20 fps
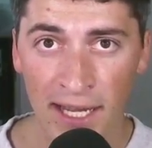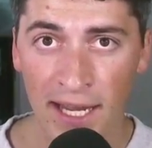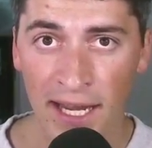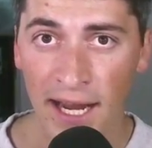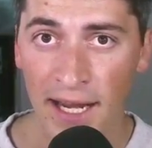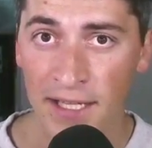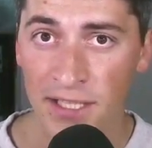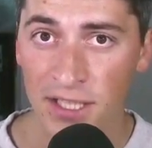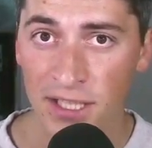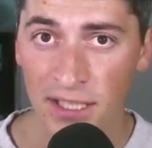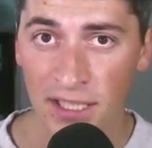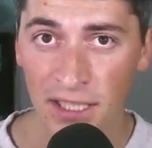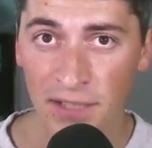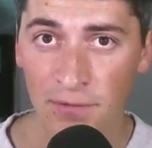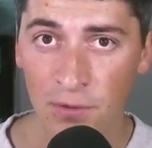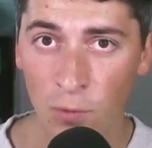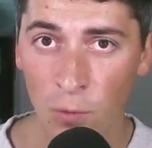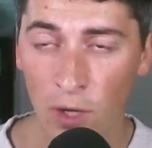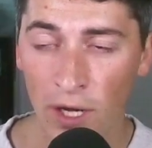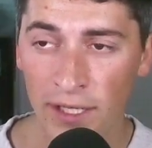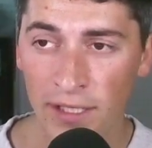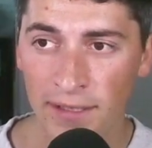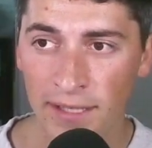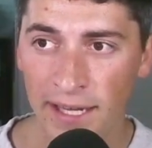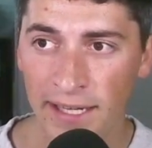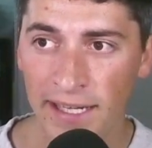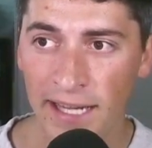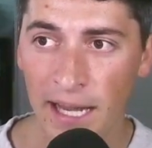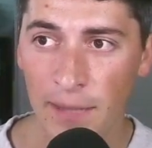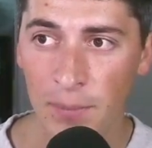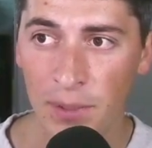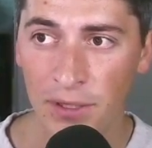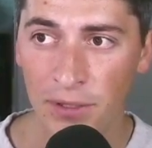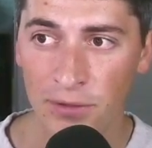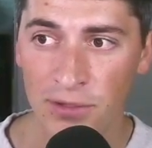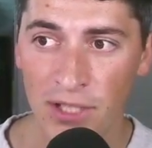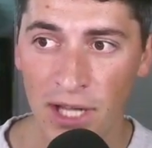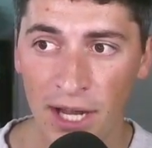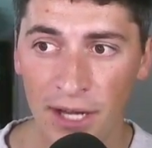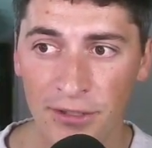and it's going to even widen that gap in
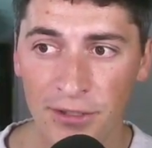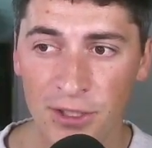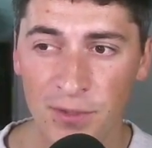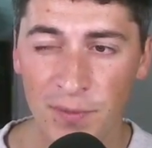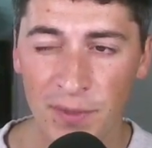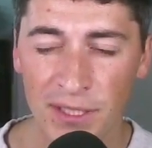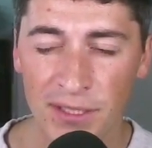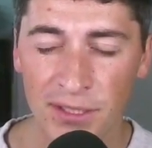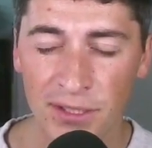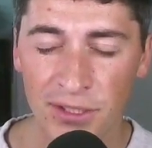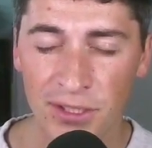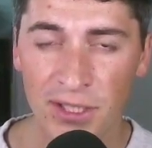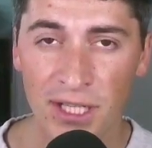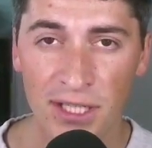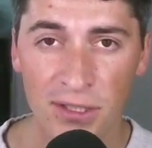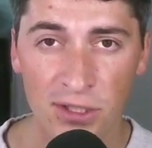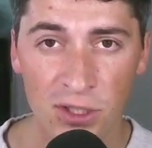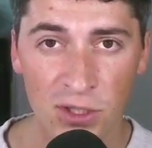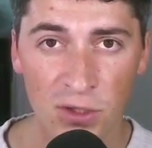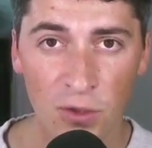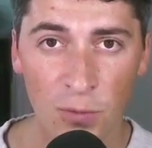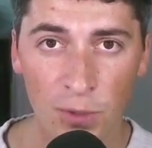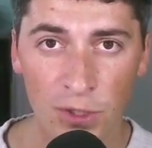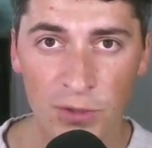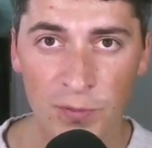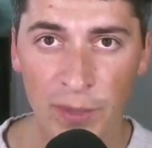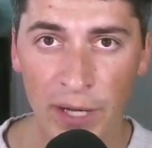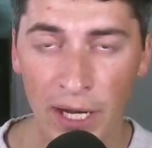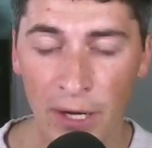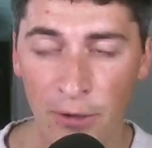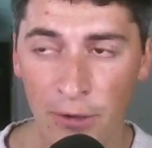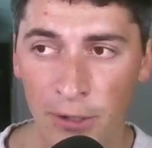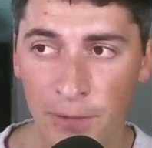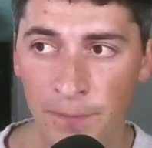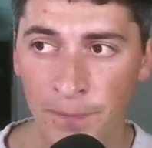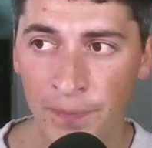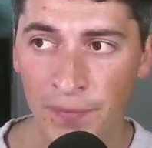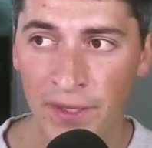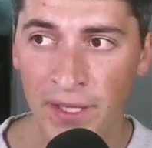those higher speeds. It just has so much power.